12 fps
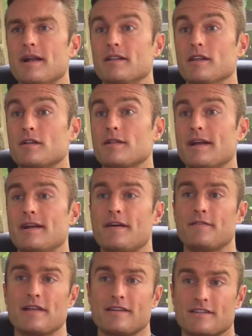I, luckily, I didn't
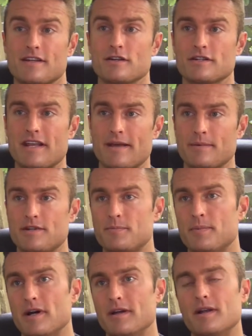have any serious
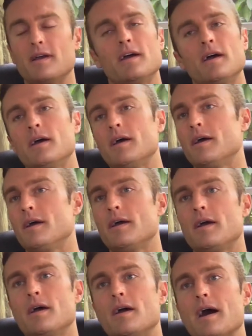damage, but
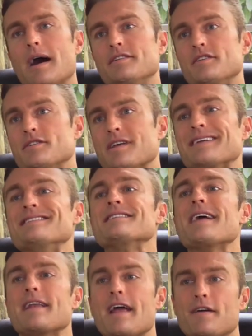I just I did
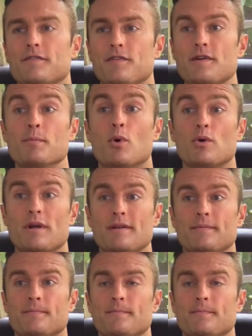that every morning,